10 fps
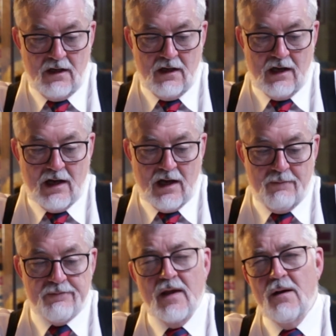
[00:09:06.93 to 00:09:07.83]

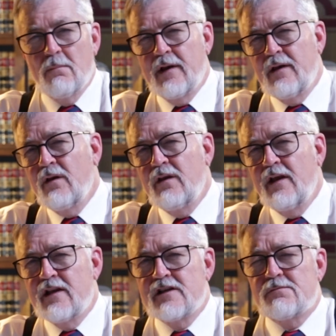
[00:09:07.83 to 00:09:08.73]
but it
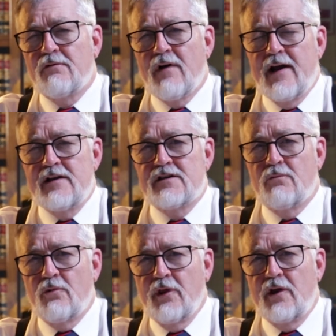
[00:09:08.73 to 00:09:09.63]
does provide some
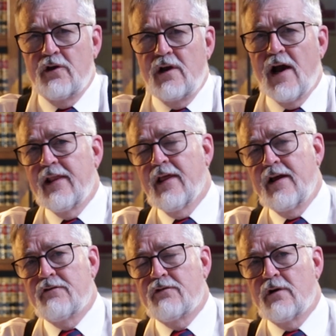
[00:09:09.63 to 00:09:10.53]
really good
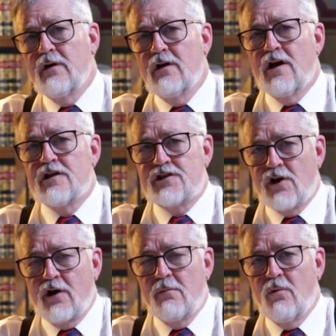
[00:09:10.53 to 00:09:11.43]
guideline for a
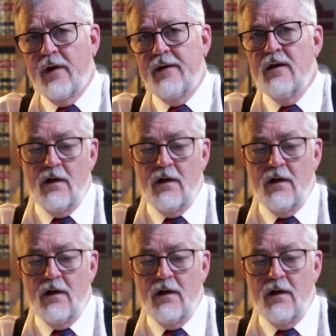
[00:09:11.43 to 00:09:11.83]
starting point.